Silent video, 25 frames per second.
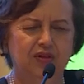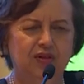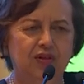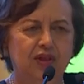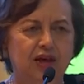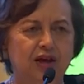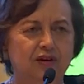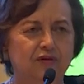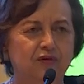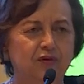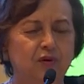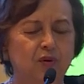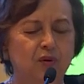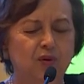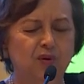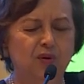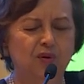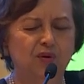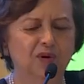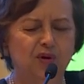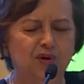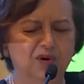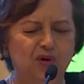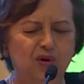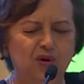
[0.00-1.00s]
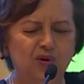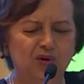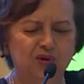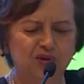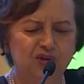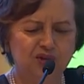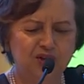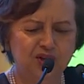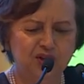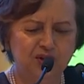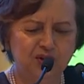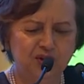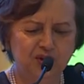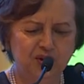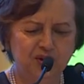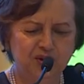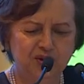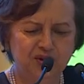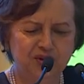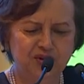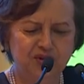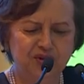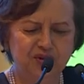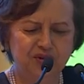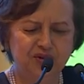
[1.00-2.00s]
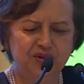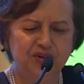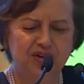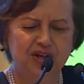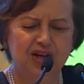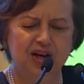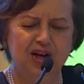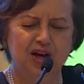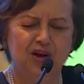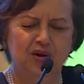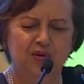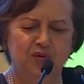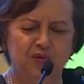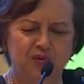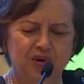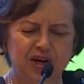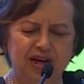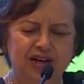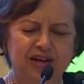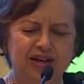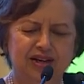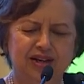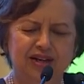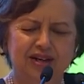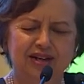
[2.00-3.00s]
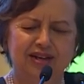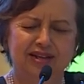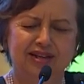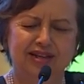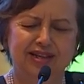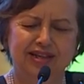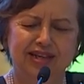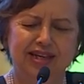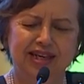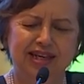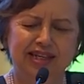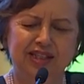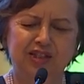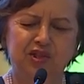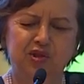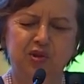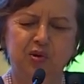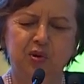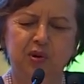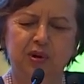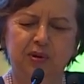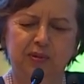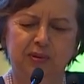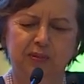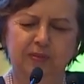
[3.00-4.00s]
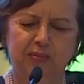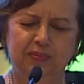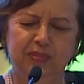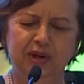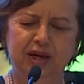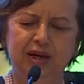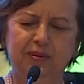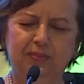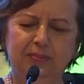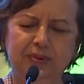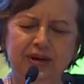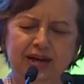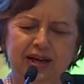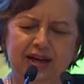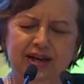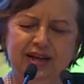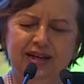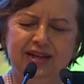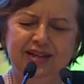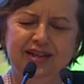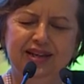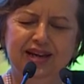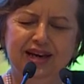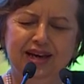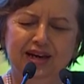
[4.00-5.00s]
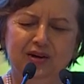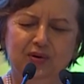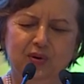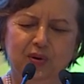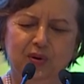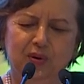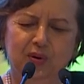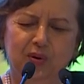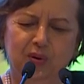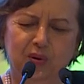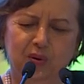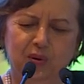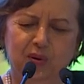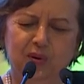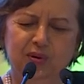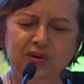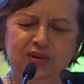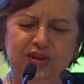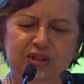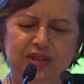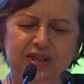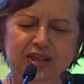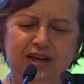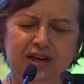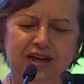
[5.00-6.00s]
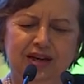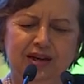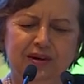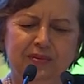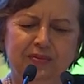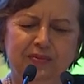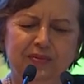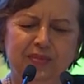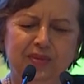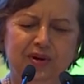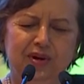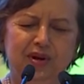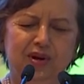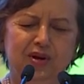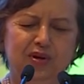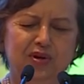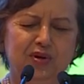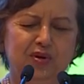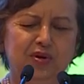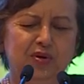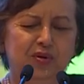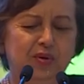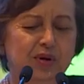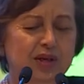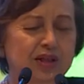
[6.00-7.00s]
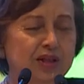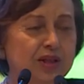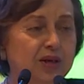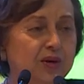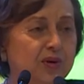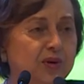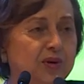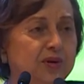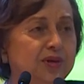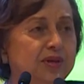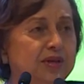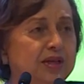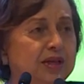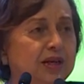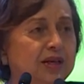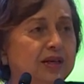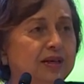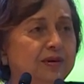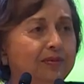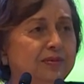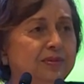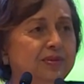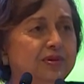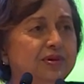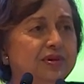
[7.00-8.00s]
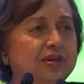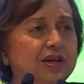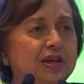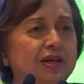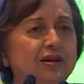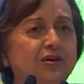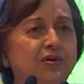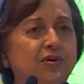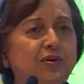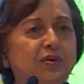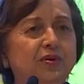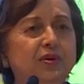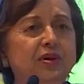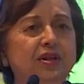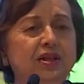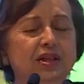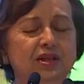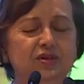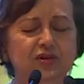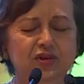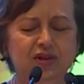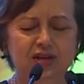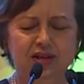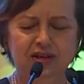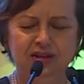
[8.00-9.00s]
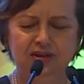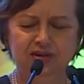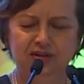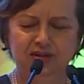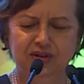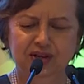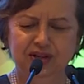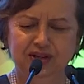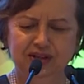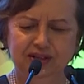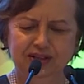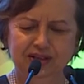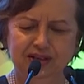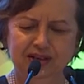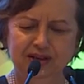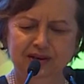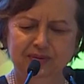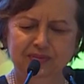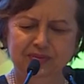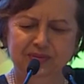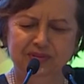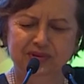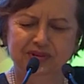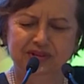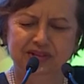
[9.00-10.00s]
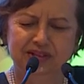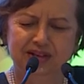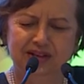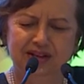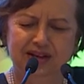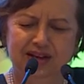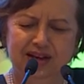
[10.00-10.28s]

Therefore, continuous rigor needs to be applied at all the time, during the good times and during the challenging times.